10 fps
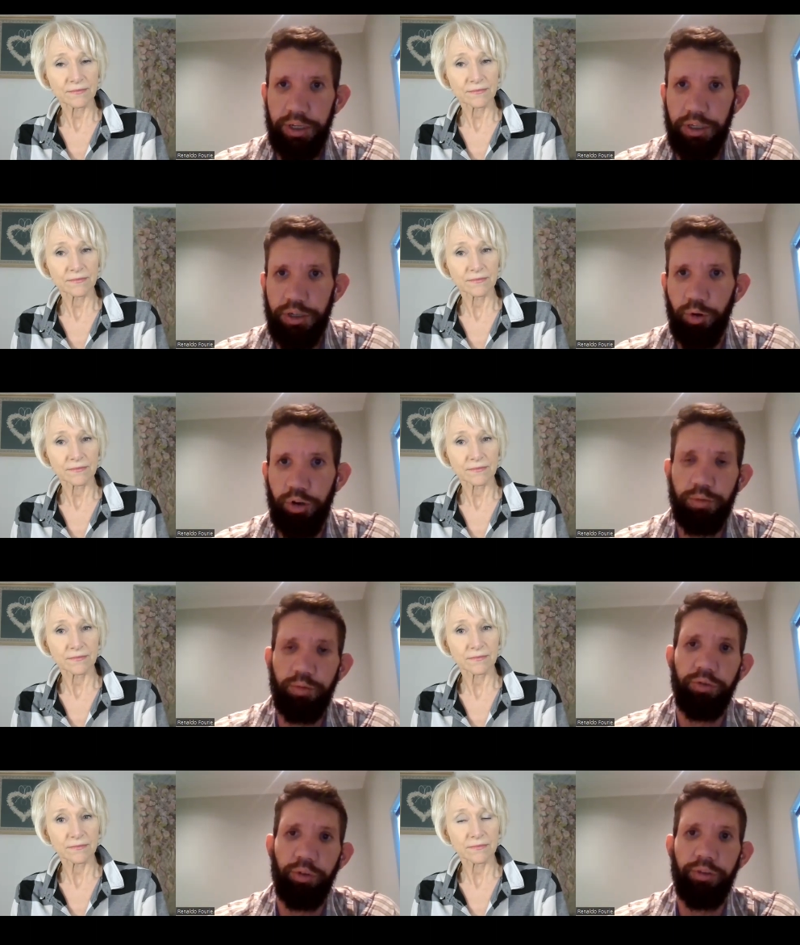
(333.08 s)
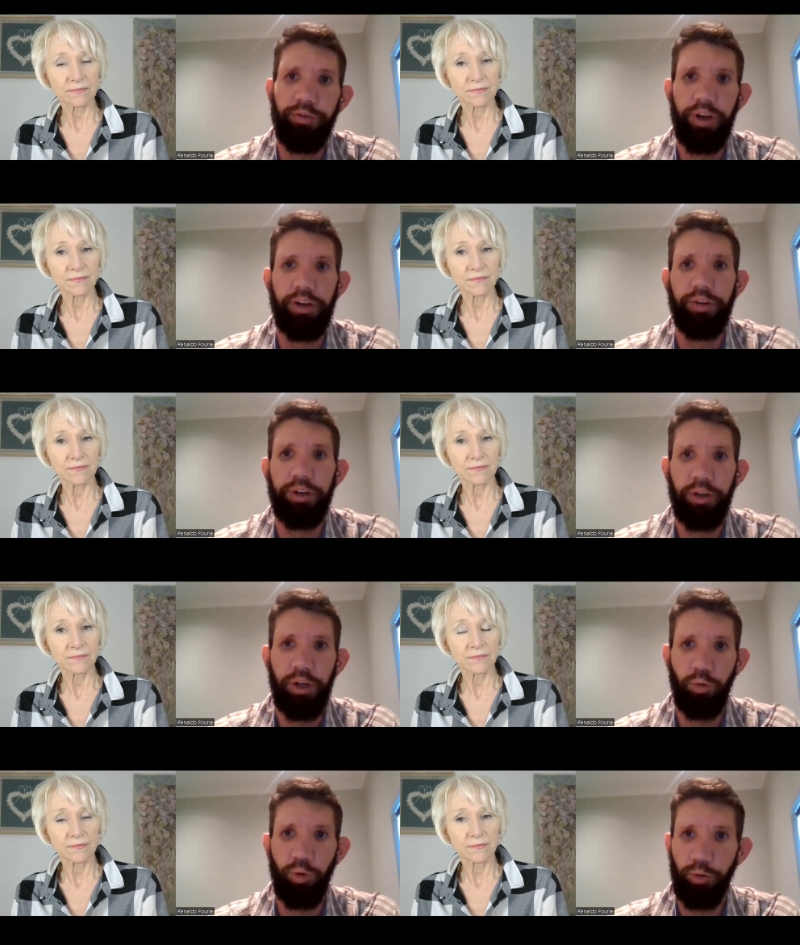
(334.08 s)
Speaker 1: that's responsible for the flavor
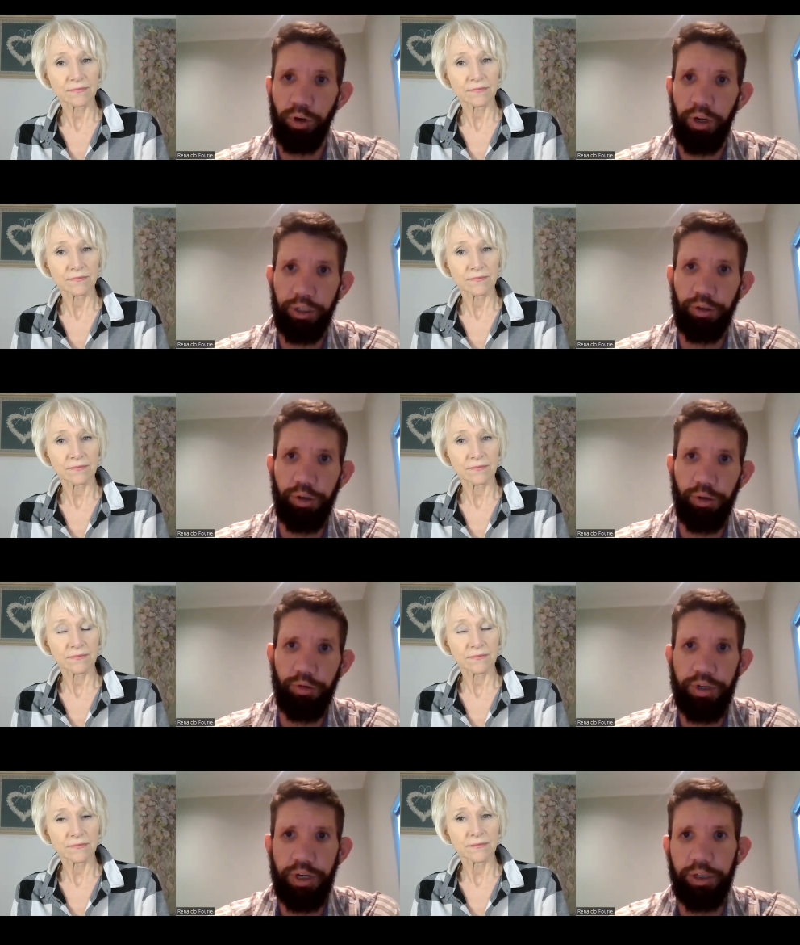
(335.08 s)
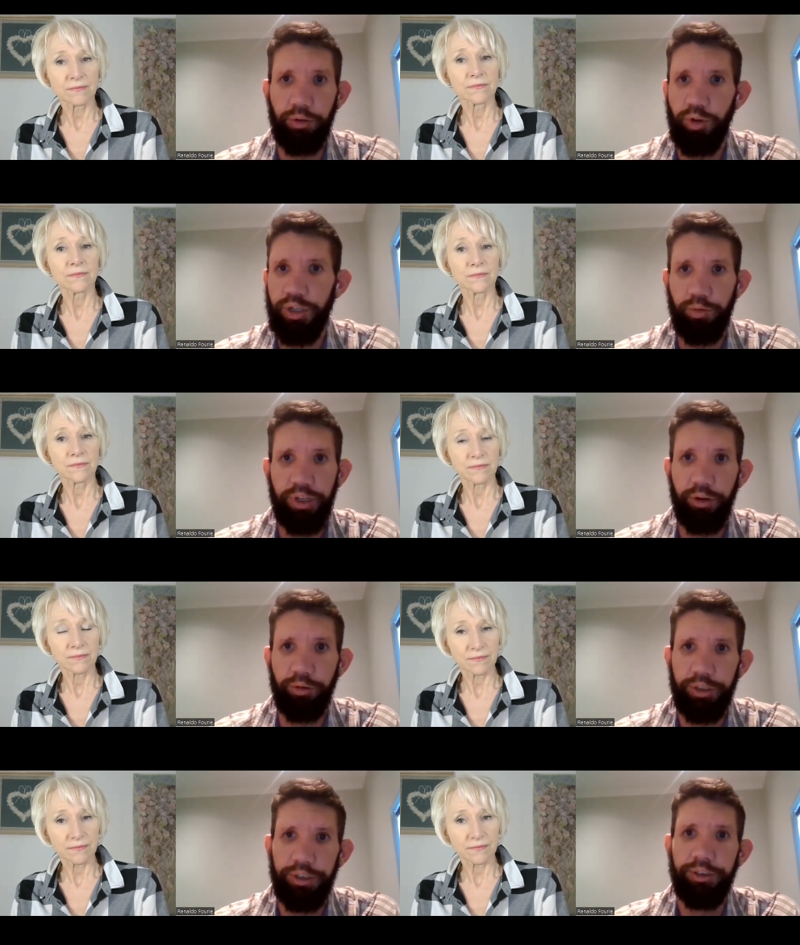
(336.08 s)
we would like to use and which we
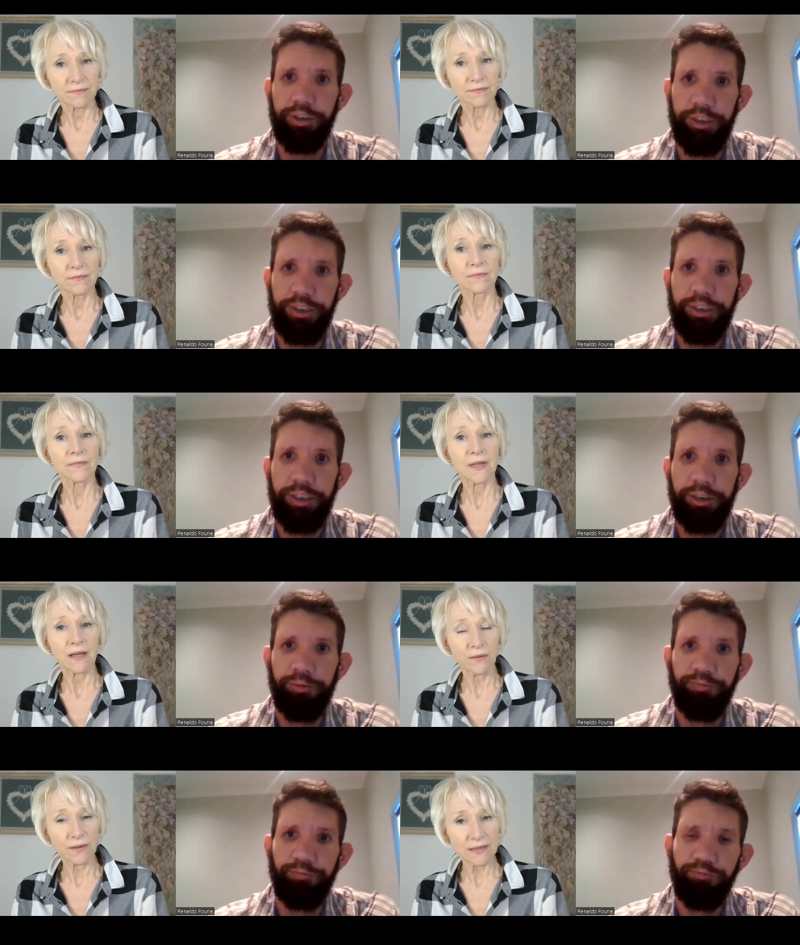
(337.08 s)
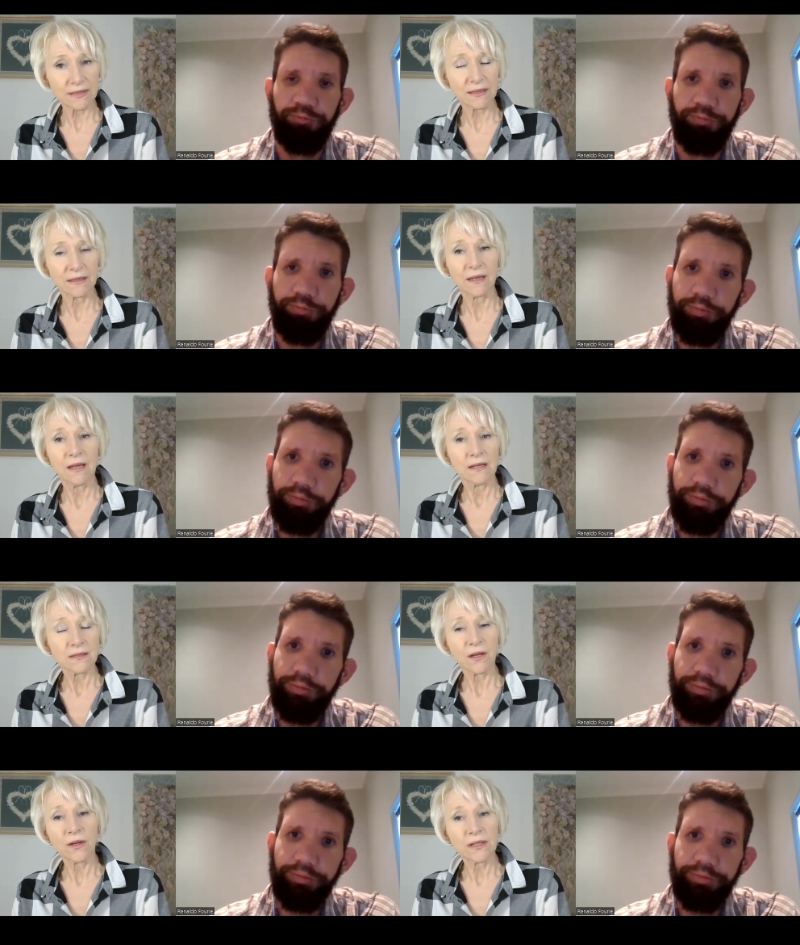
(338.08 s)
don't.
Speaker 2: Oh, I see.
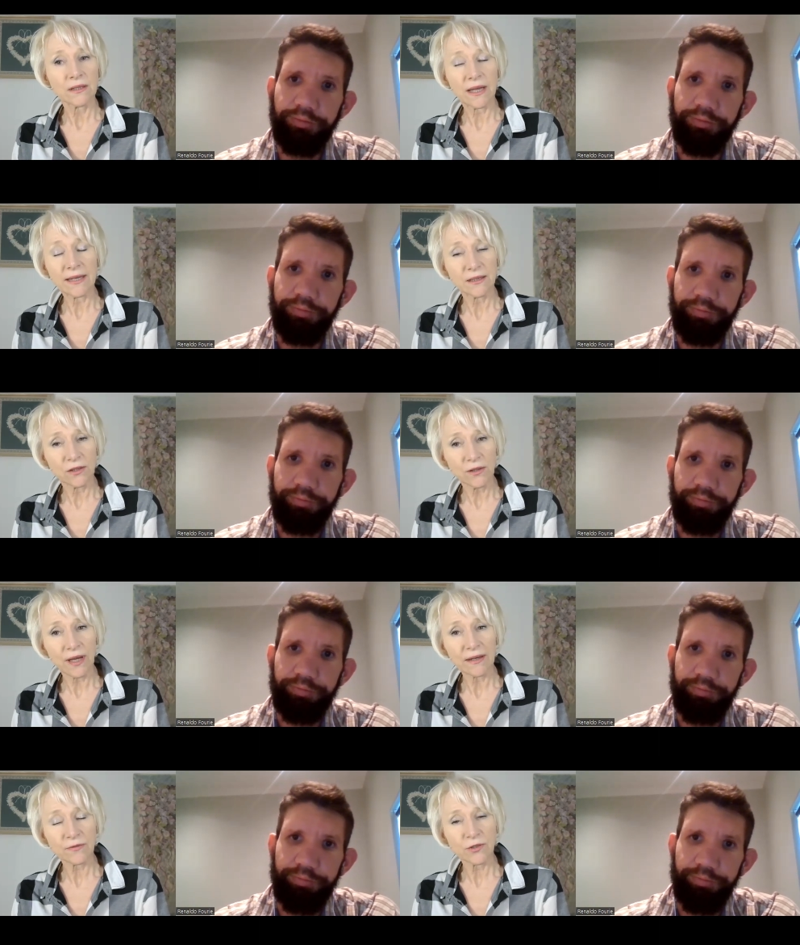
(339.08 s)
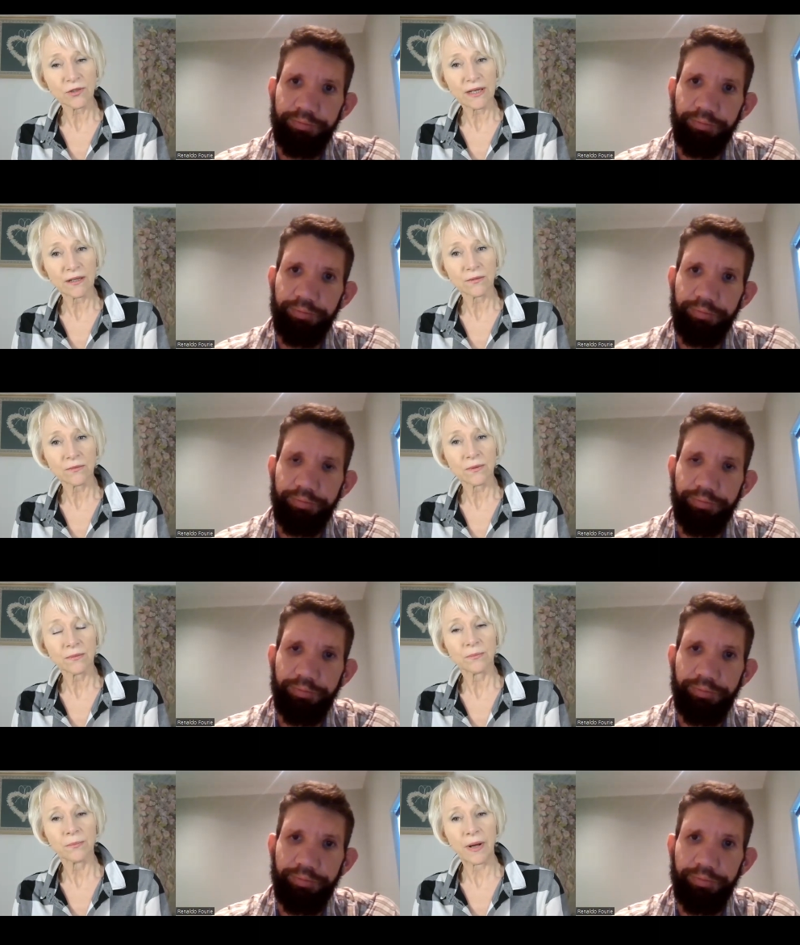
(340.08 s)
So, and you have to now
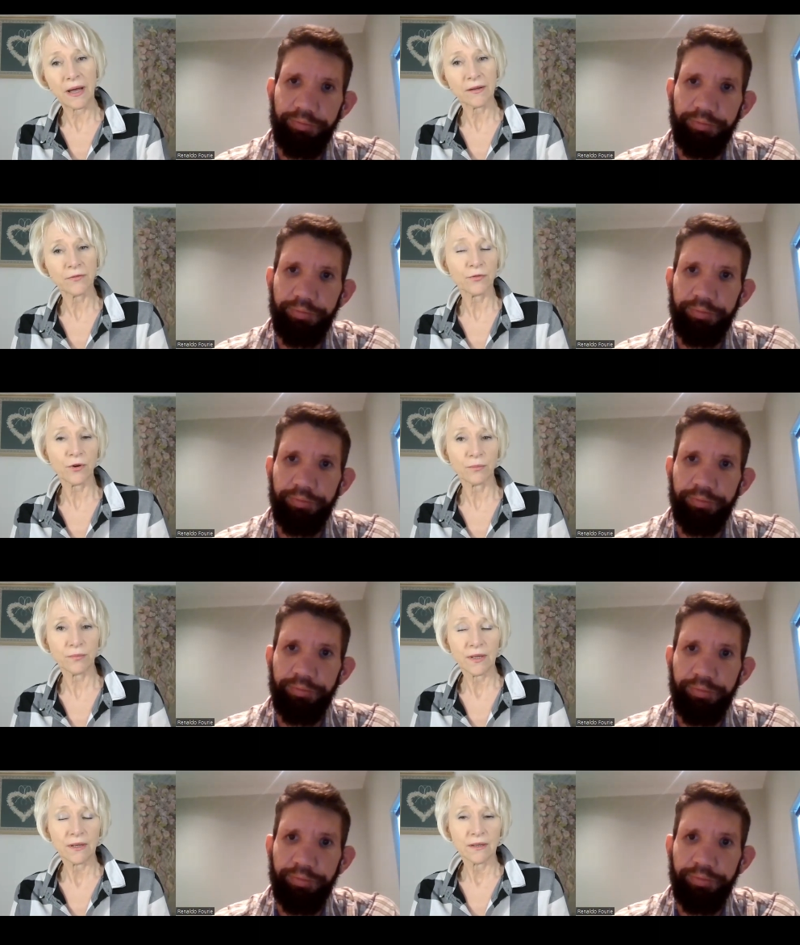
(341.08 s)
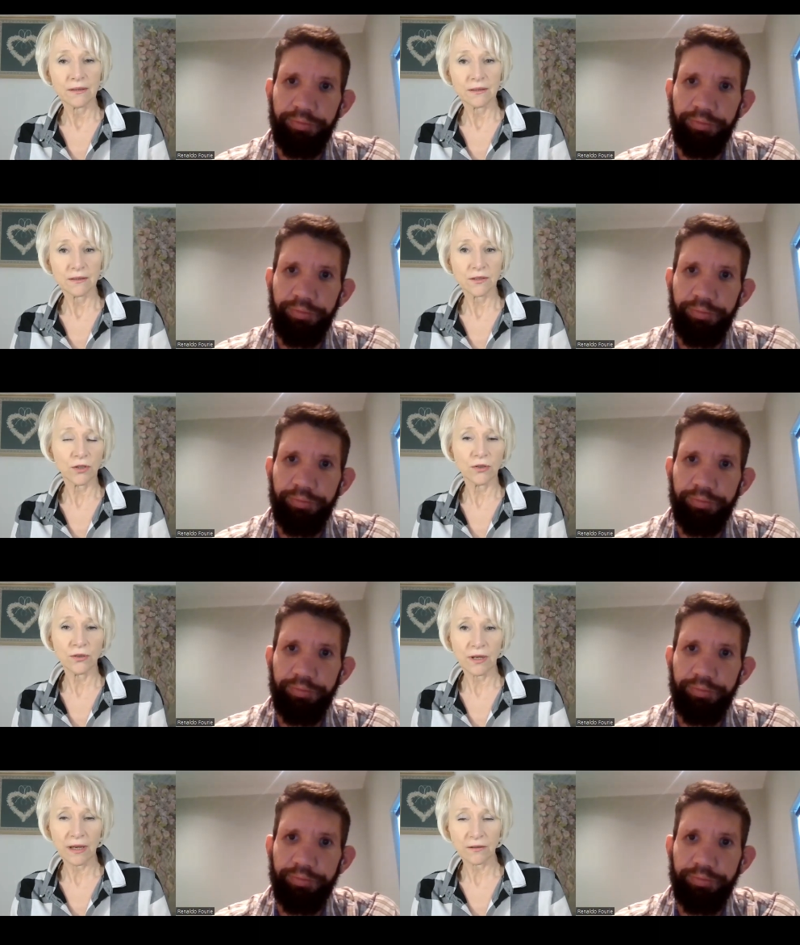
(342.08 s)
buy from, so
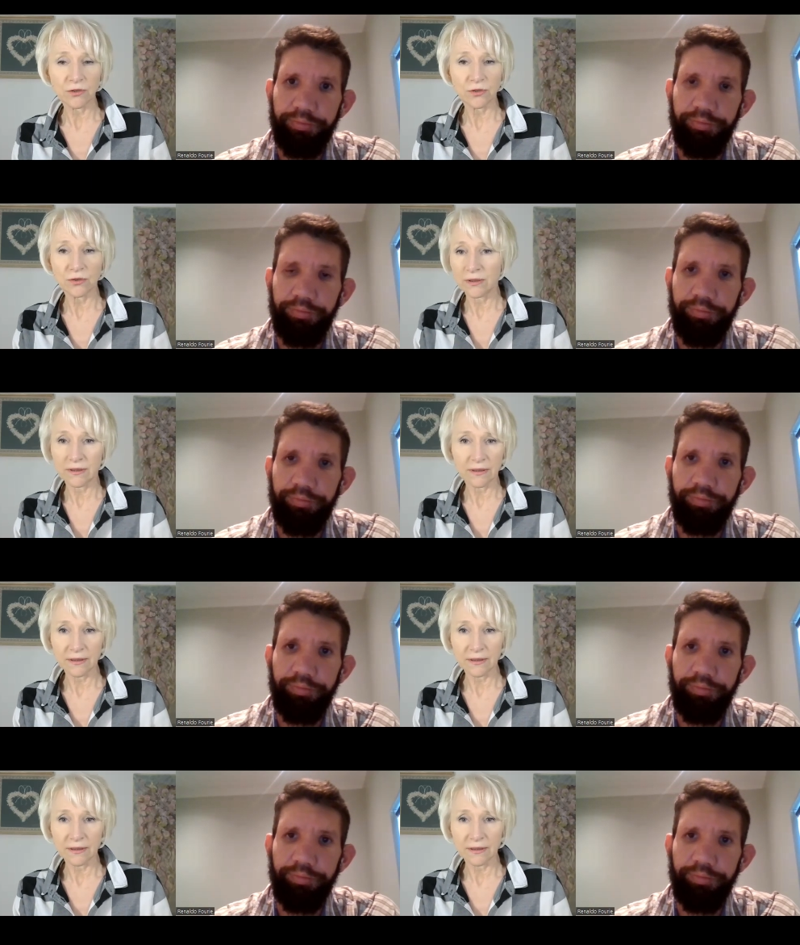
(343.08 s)
you go to a,